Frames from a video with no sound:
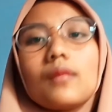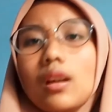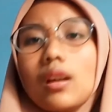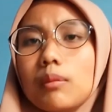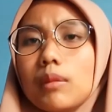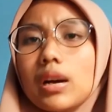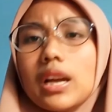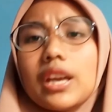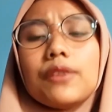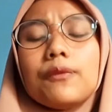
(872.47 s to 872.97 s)

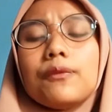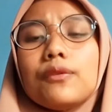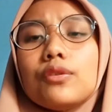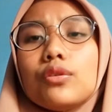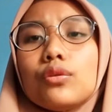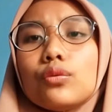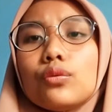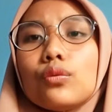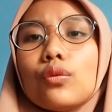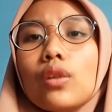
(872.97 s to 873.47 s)
But if
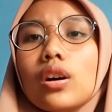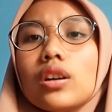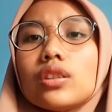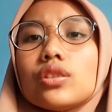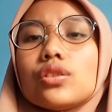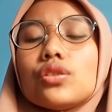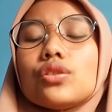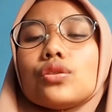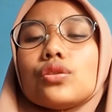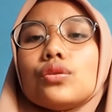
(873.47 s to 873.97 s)
you
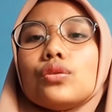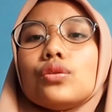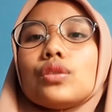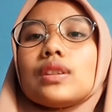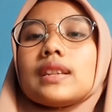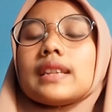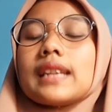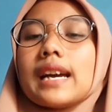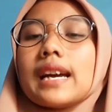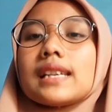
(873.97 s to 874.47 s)
want to
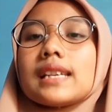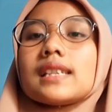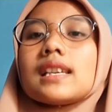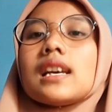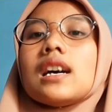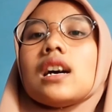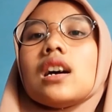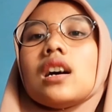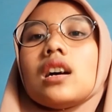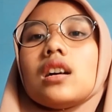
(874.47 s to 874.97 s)

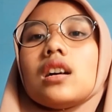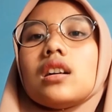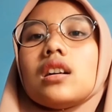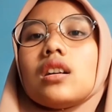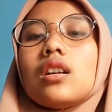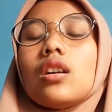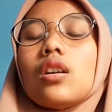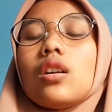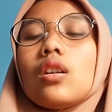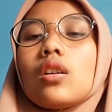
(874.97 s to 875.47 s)
test
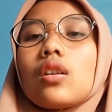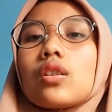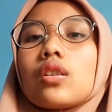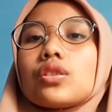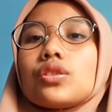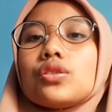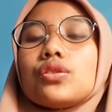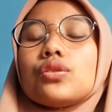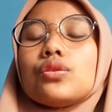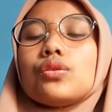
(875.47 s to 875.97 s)

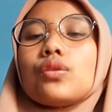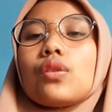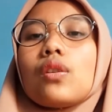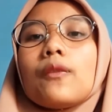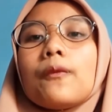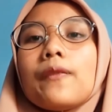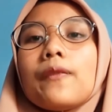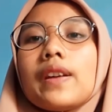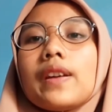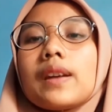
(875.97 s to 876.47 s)
or to
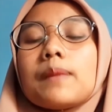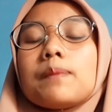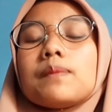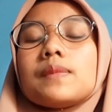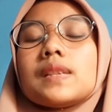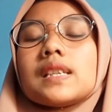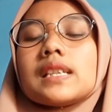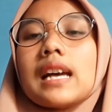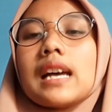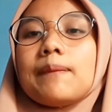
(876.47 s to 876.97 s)

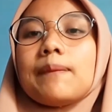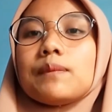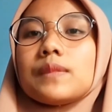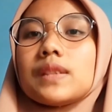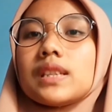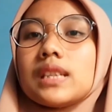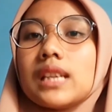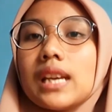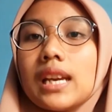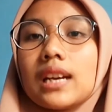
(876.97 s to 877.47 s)
confirm
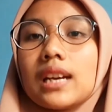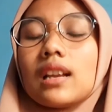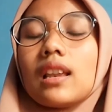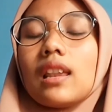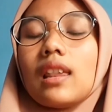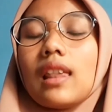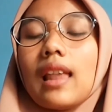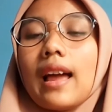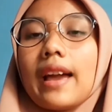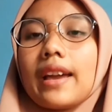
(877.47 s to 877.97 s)
something
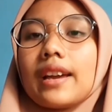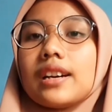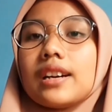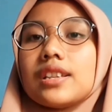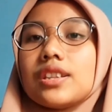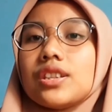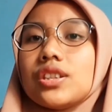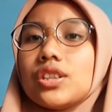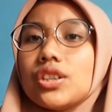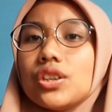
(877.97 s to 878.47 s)
like
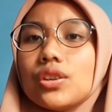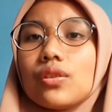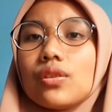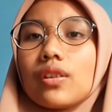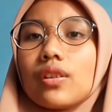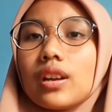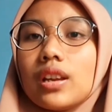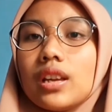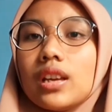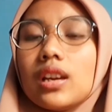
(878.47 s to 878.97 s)
a
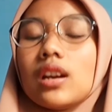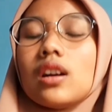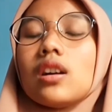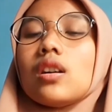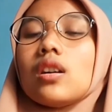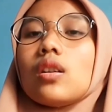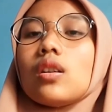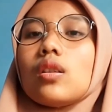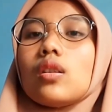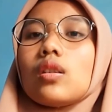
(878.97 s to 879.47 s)
theory
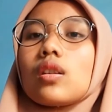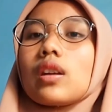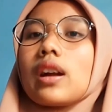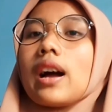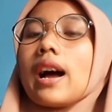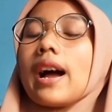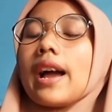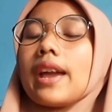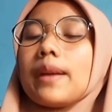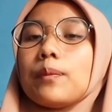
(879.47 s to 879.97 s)
or
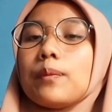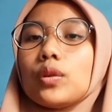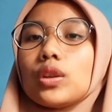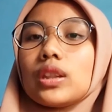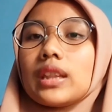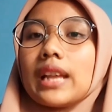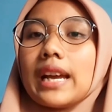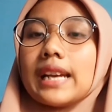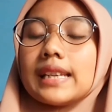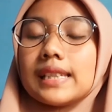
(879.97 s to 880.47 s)

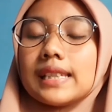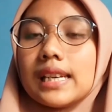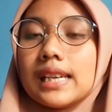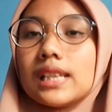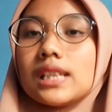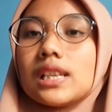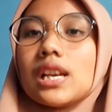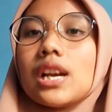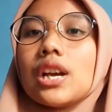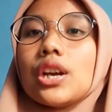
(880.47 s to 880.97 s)

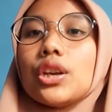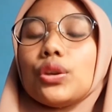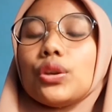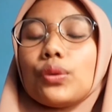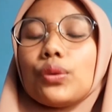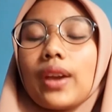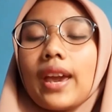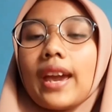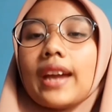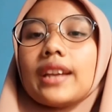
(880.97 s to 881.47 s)
hypothesis,
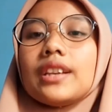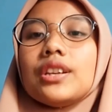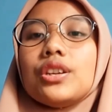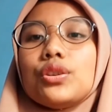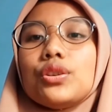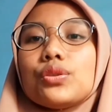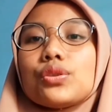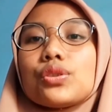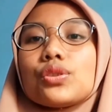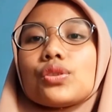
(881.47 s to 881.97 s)
you can
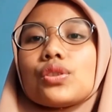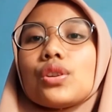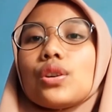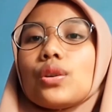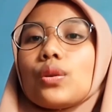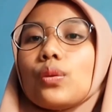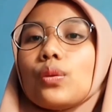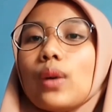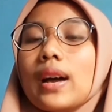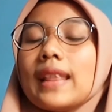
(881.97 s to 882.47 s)
use
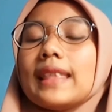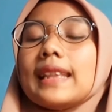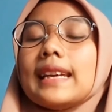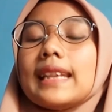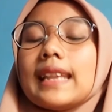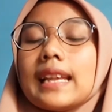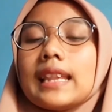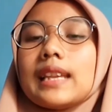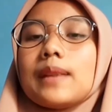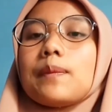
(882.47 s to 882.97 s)

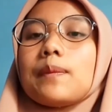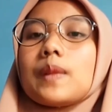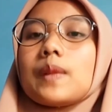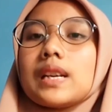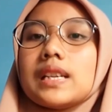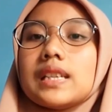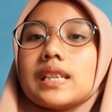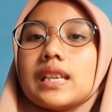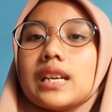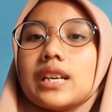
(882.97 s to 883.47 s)
quantitative
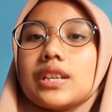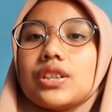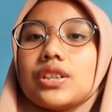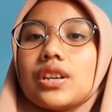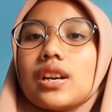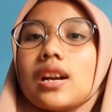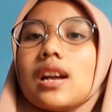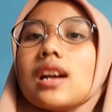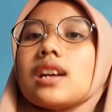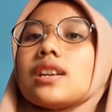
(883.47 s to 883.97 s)
research.
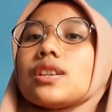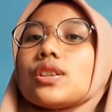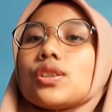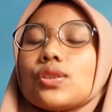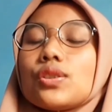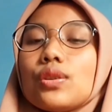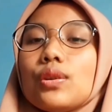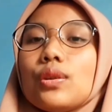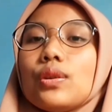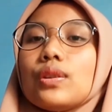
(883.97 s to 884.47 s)

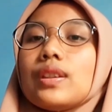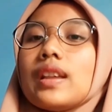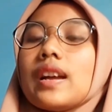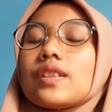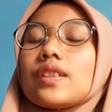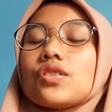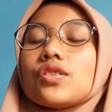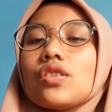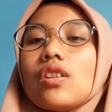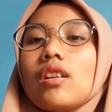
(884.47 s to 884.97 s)
So
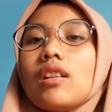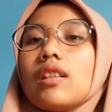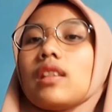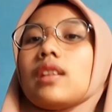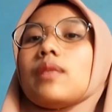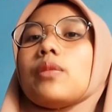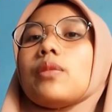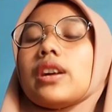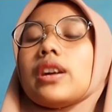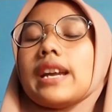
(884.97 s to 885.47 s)
that's all
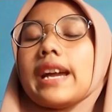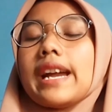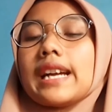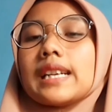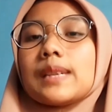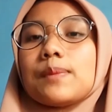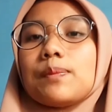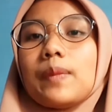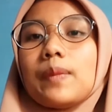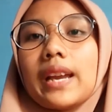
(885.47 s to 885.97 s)
about the
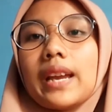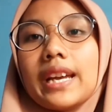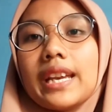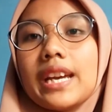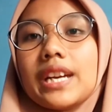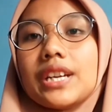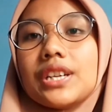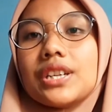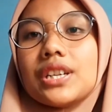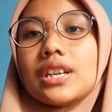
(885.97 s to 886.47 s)

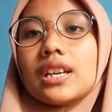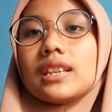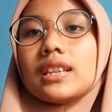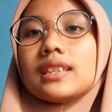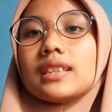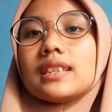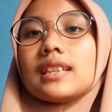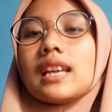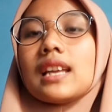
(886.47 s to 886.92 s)
explanation.